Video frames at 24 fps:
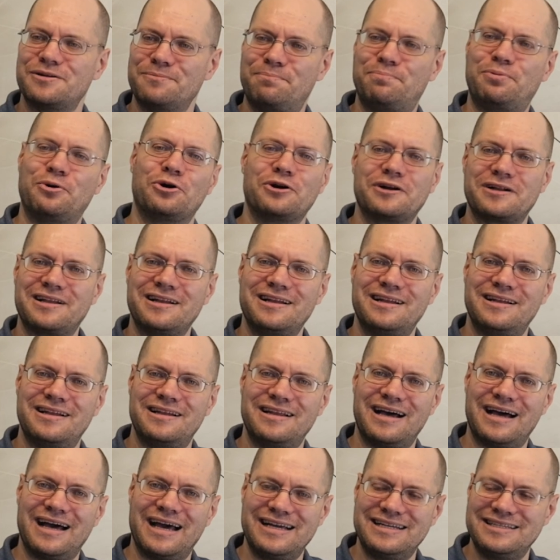important
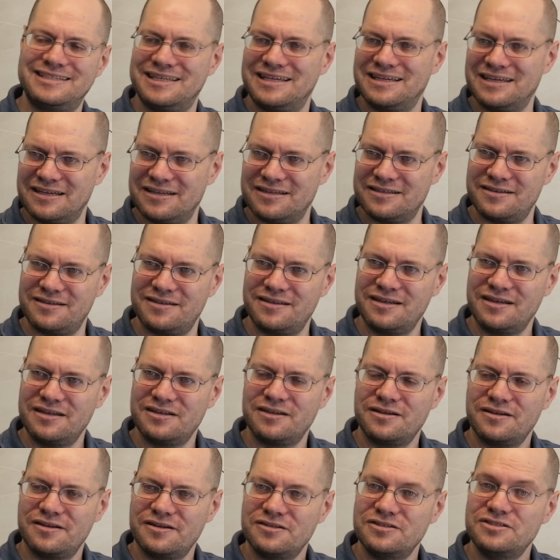idea in
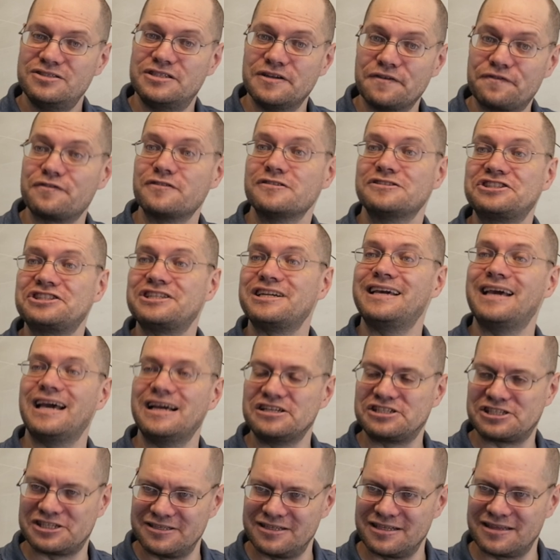
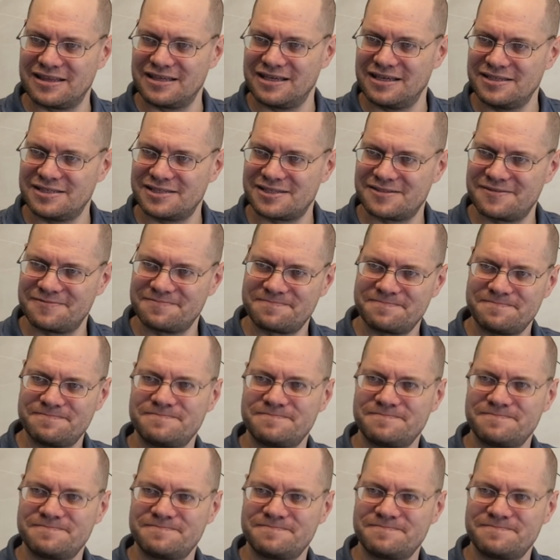differentiation, at least,